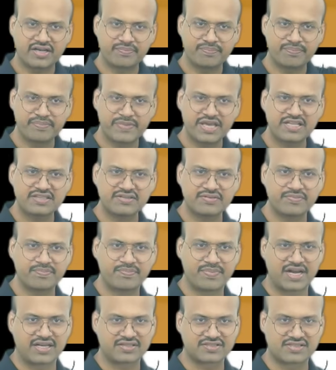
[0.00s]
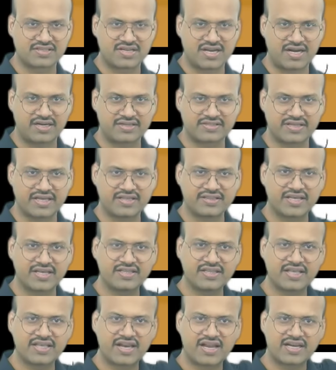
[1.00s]
main branch starts and then
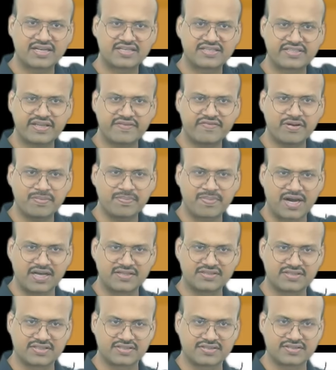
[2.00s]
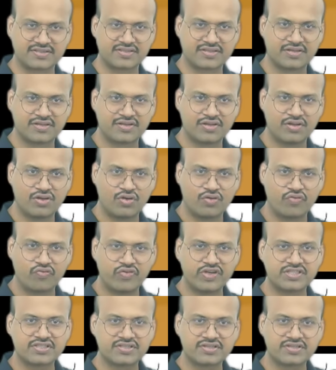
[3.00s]
there are several branches which